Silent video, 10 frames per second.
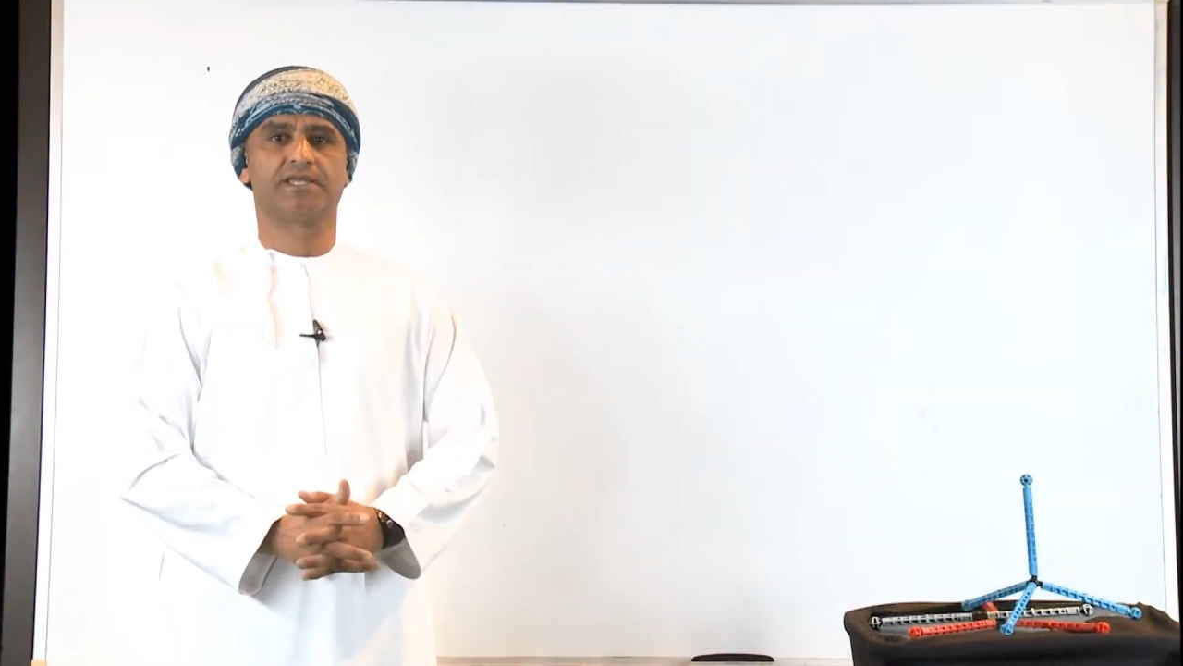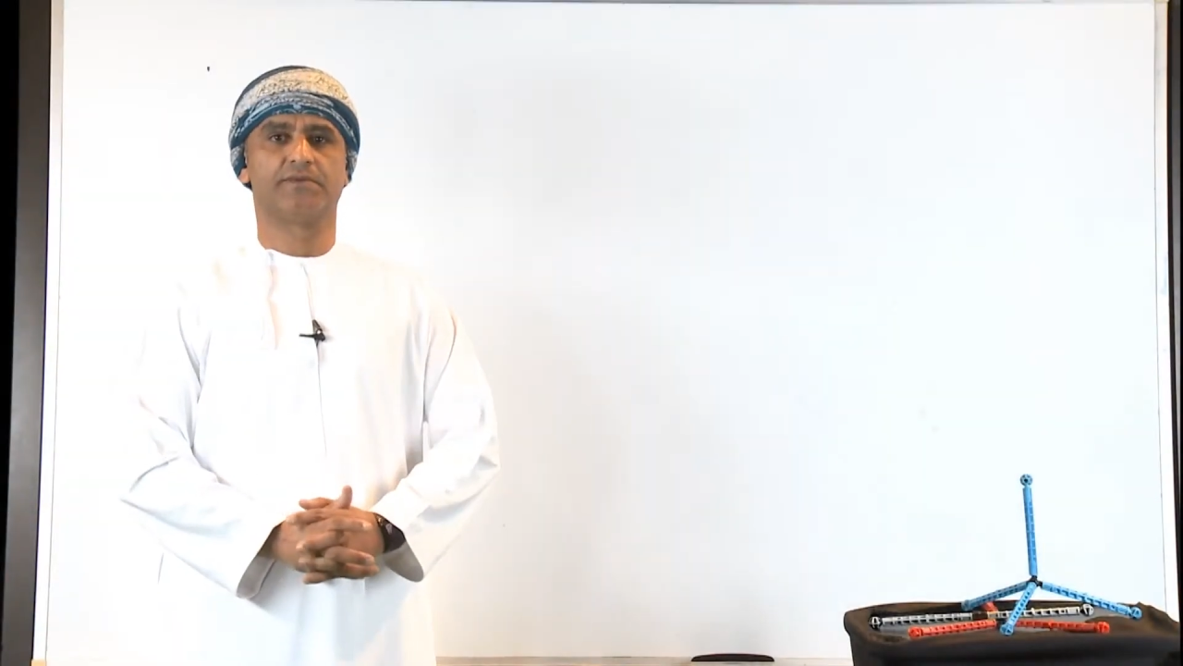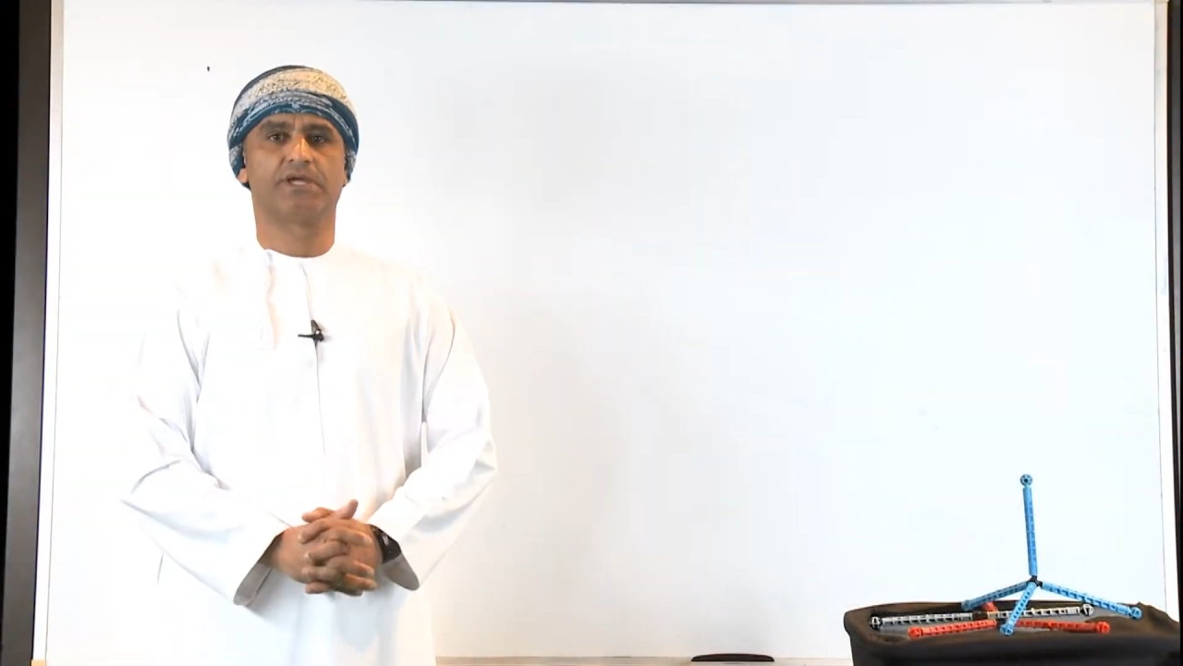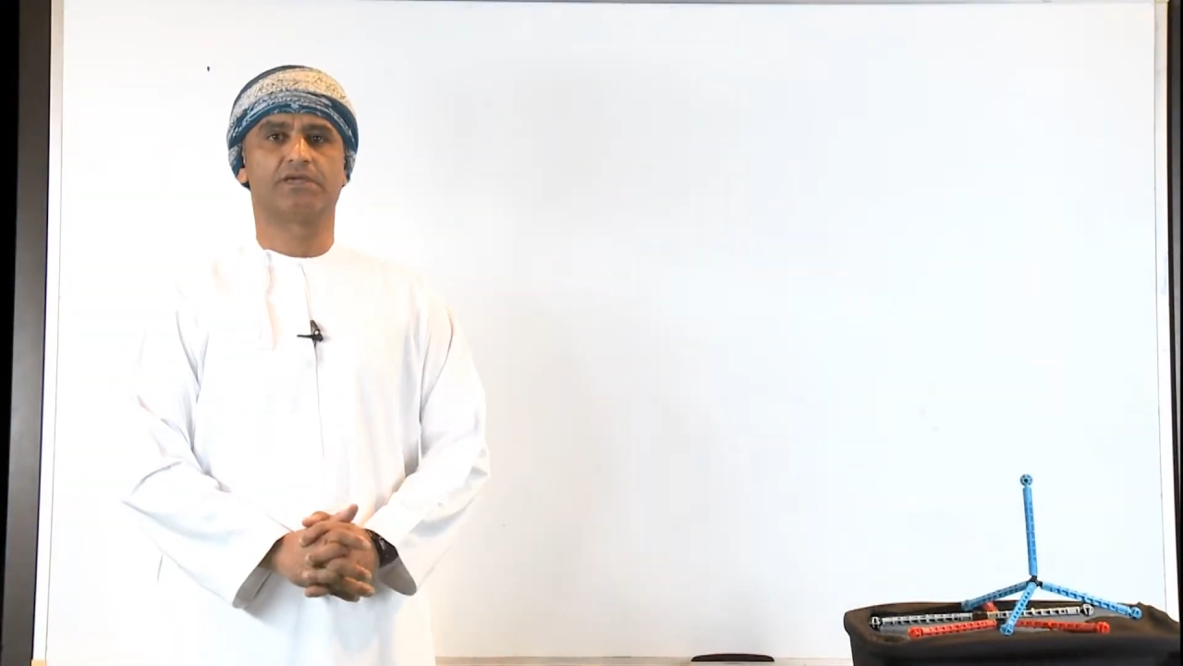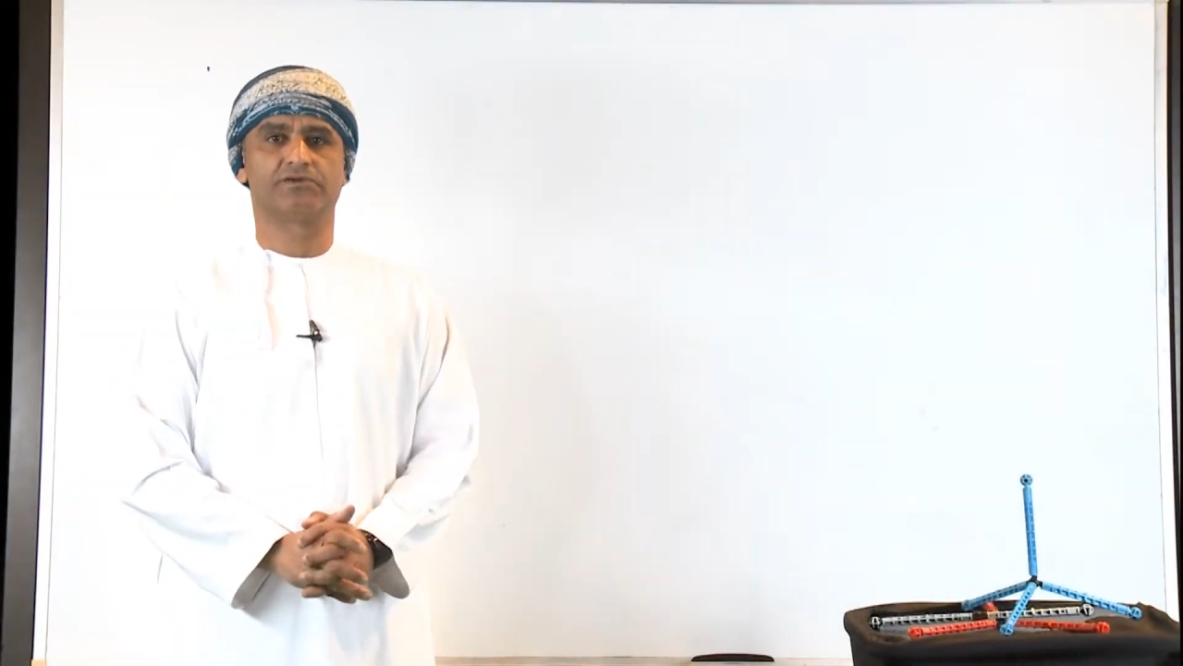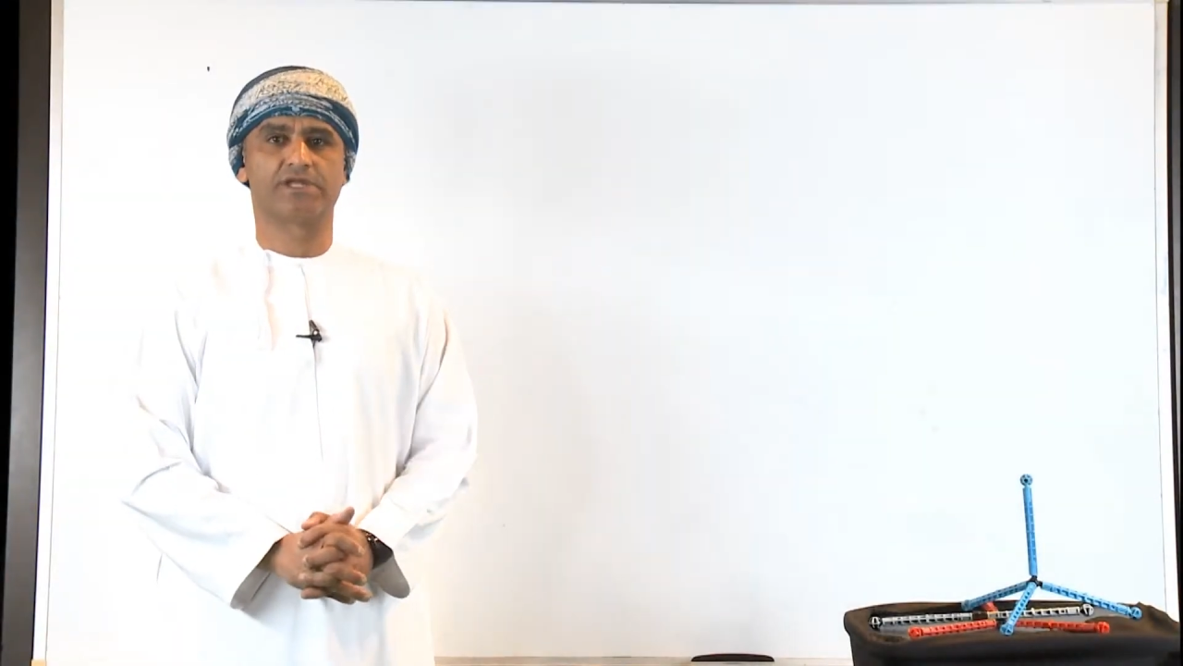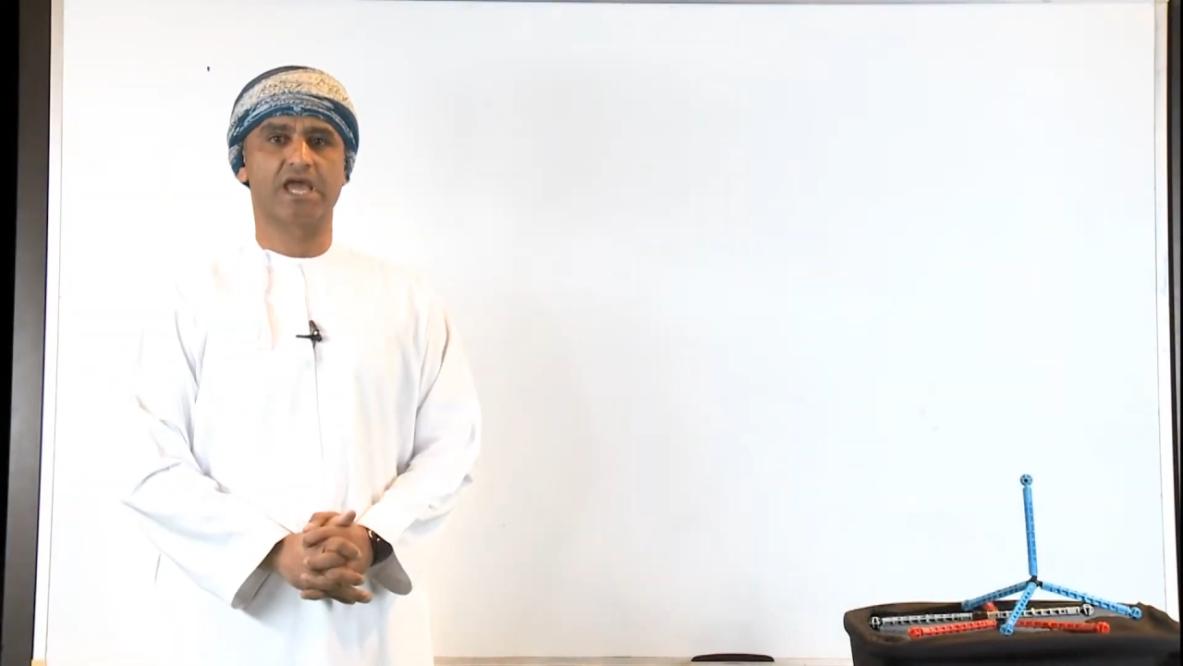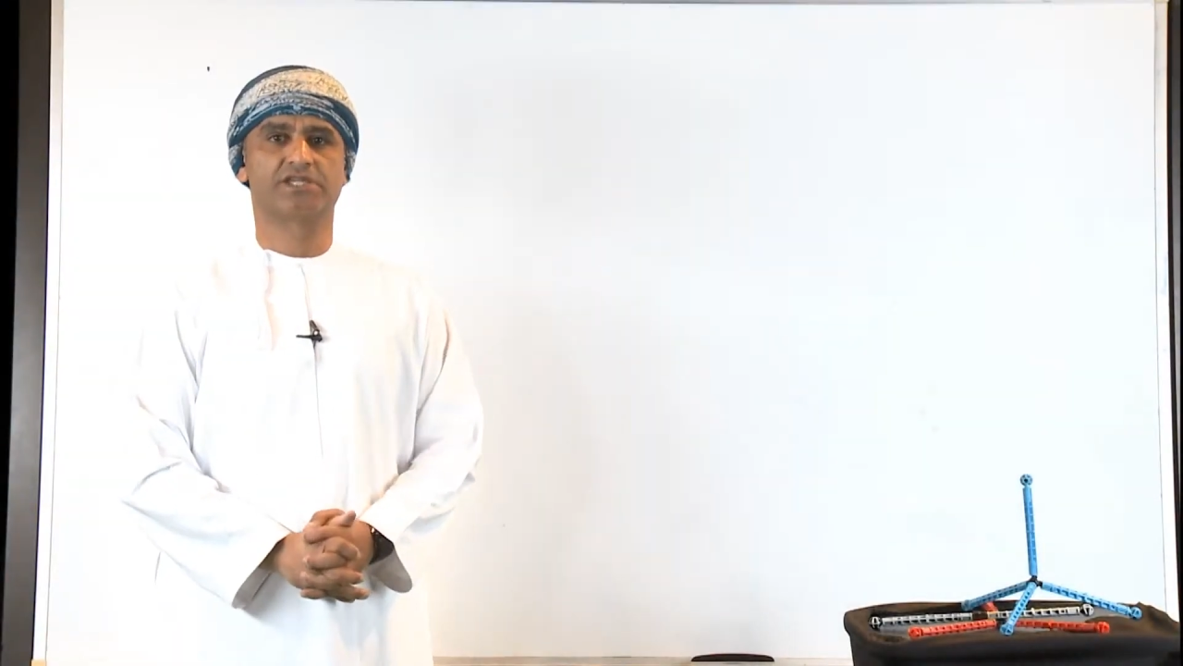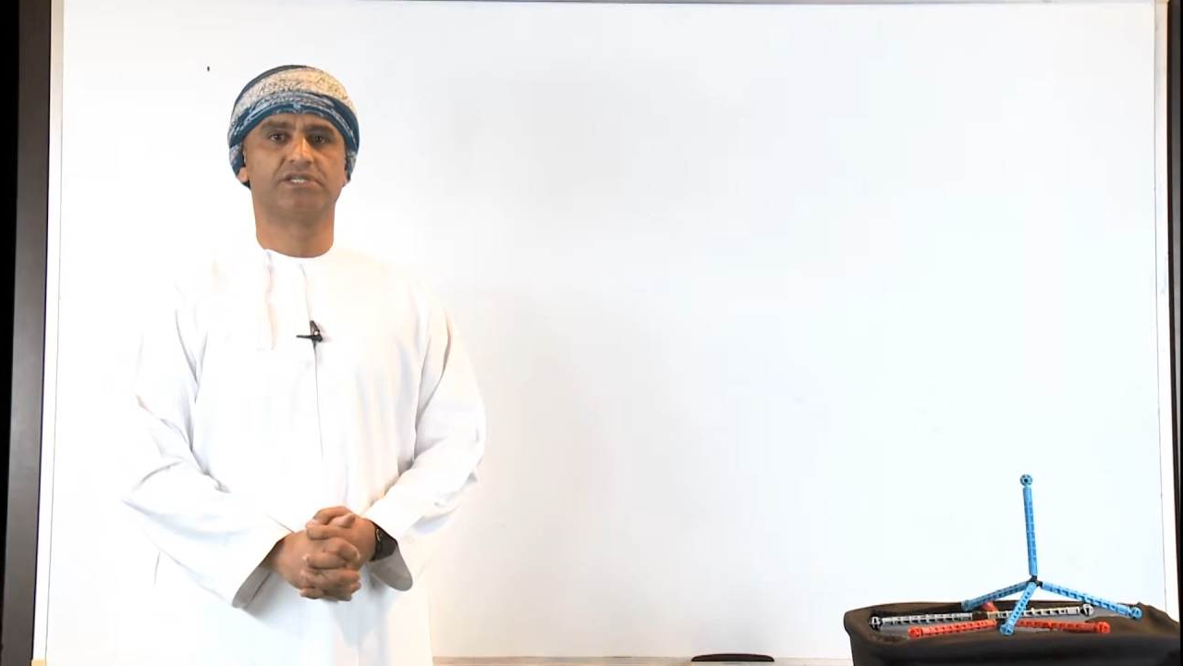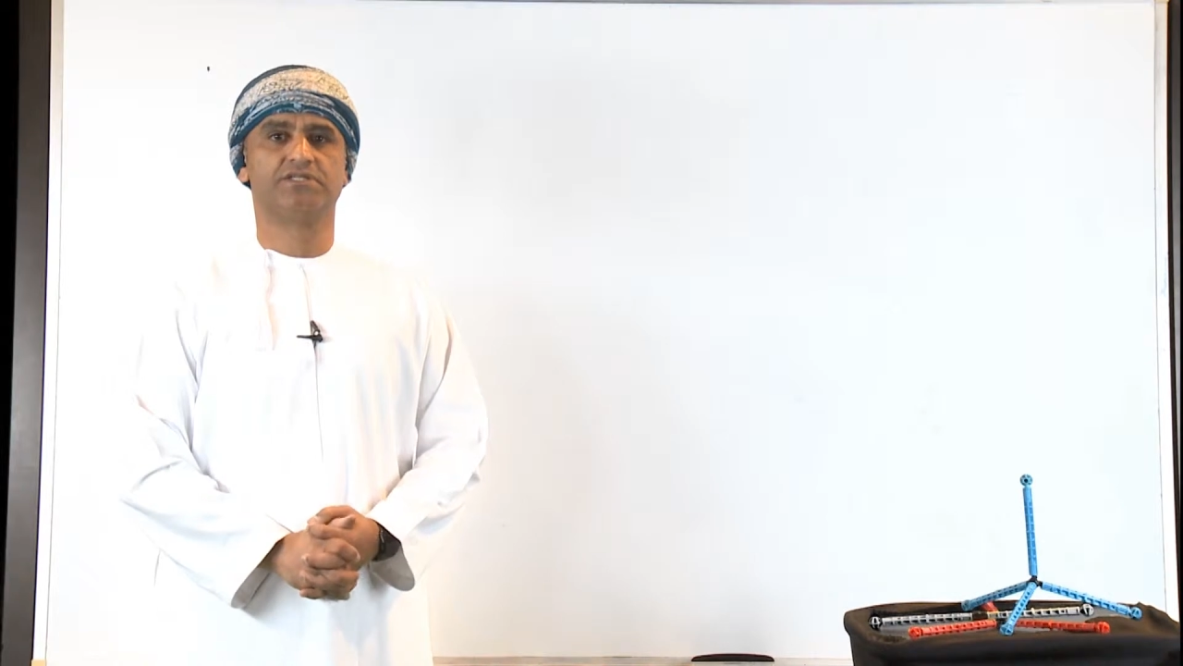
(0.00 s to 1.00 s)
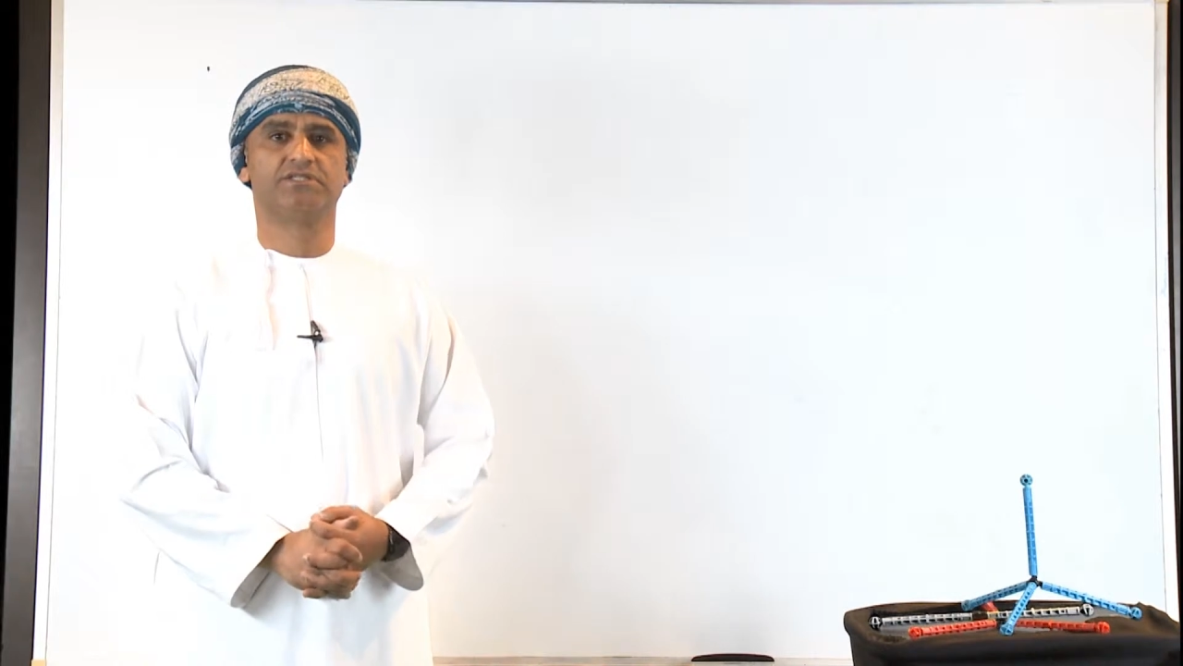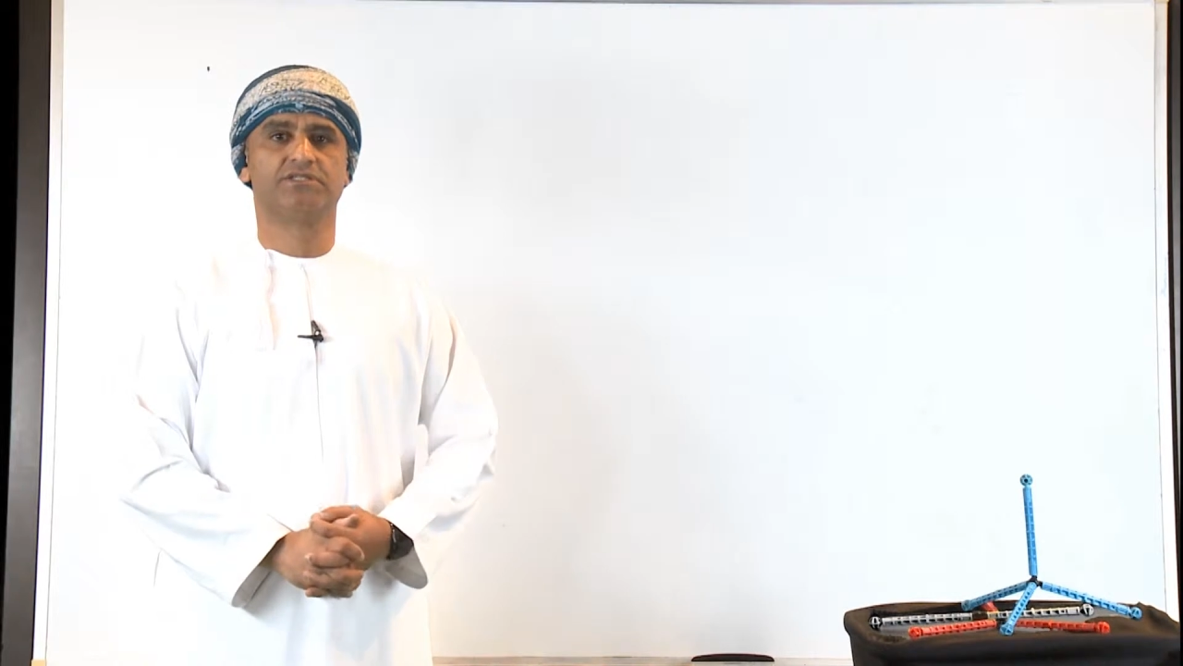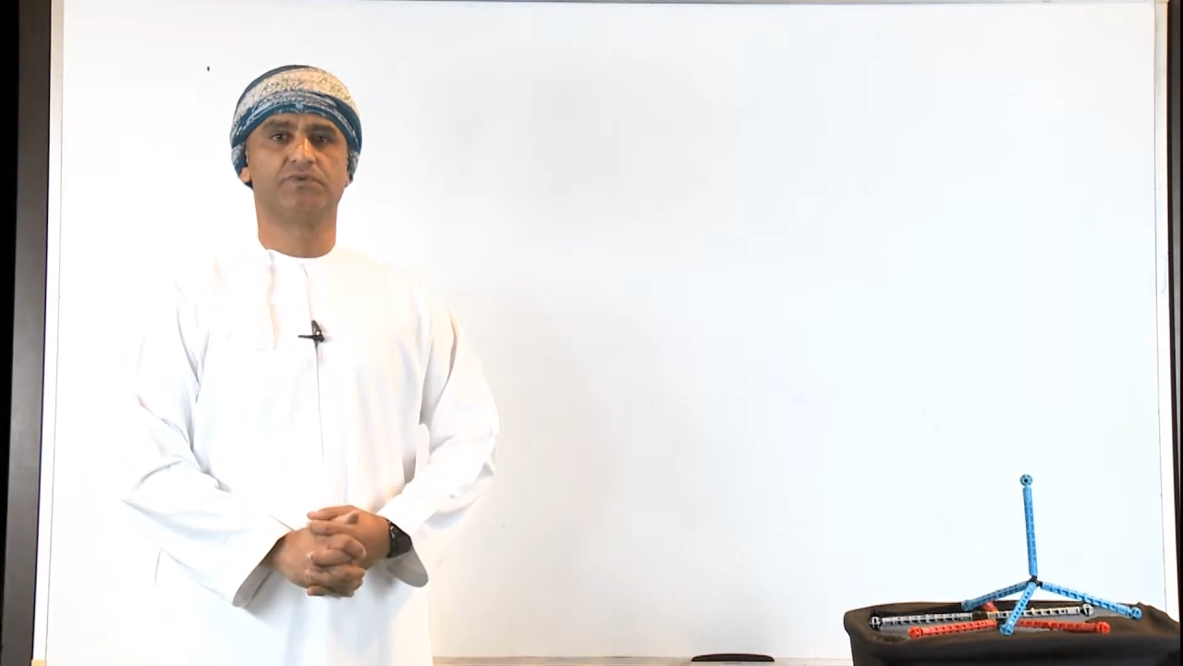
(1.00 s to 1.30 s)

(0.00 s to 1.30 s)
chemical reactions,